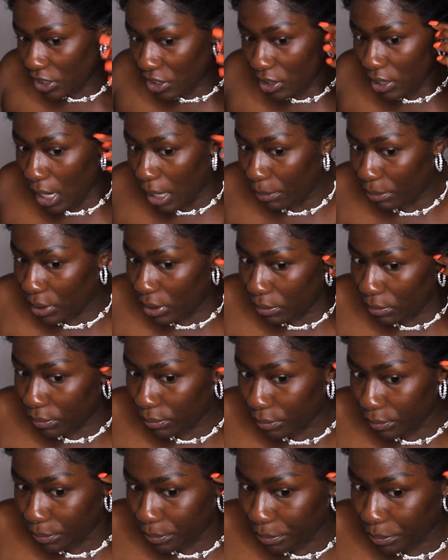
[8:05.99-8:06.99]
she got beef.
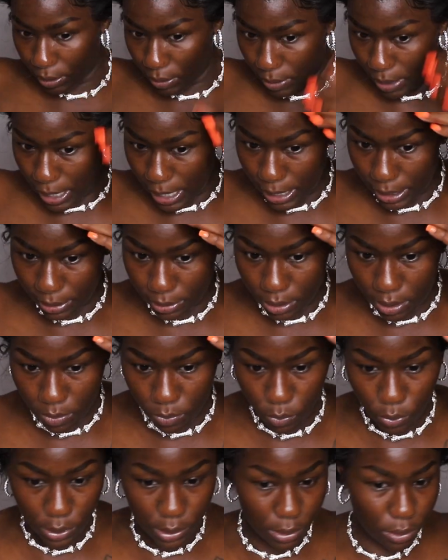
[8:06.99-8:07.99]
So I
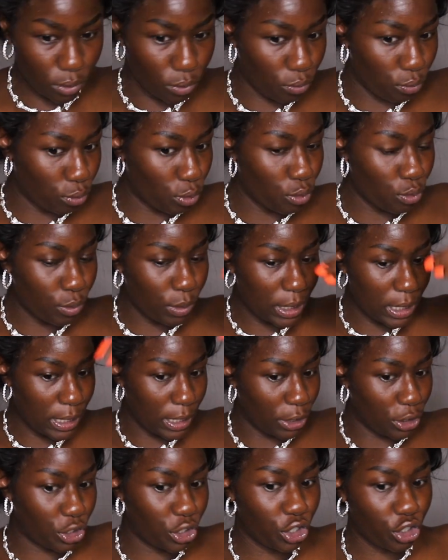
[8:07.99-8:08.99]
don't want to ruin
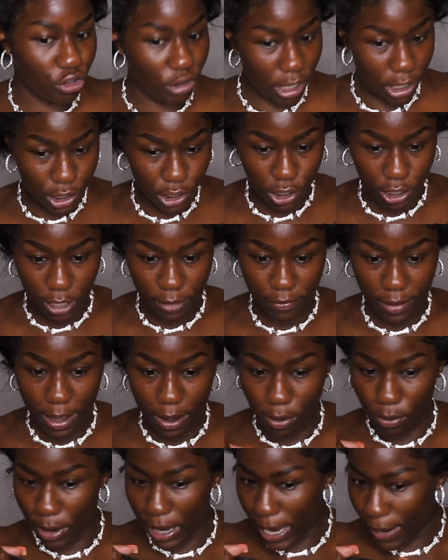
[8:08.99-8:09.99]
the structure of
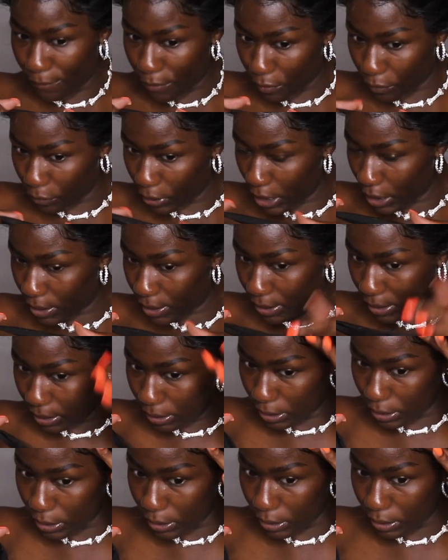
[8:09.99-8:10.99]
how effortless it
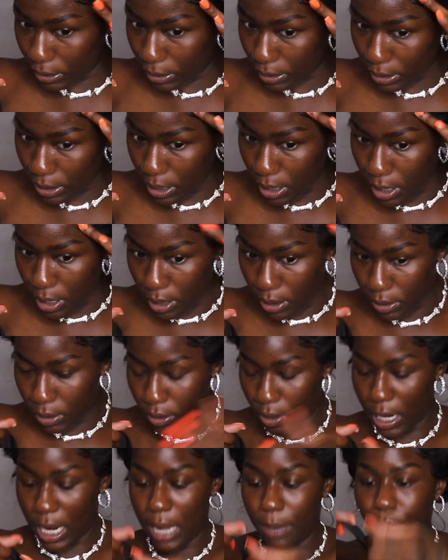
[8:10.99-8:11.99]
looks.
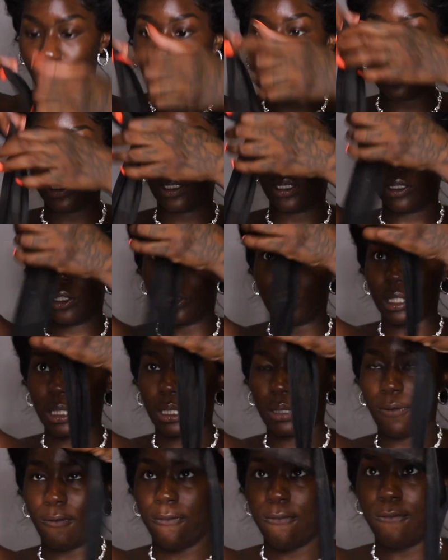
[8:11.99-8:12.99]
So I'm going to
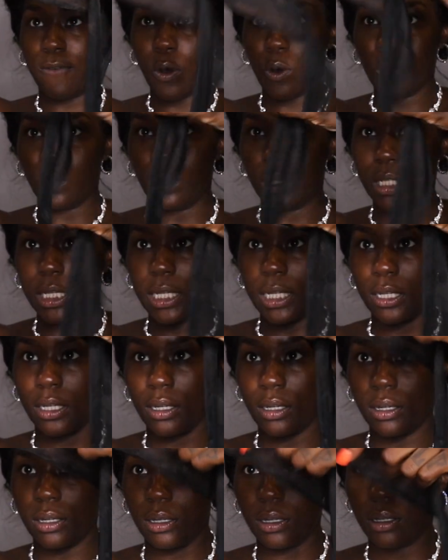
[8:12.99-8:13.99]
just fold it
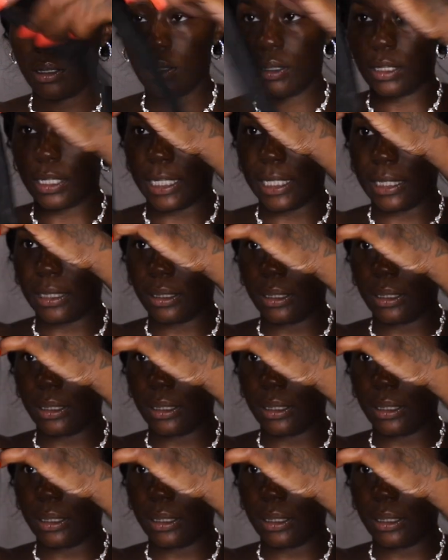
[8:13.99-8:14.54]
like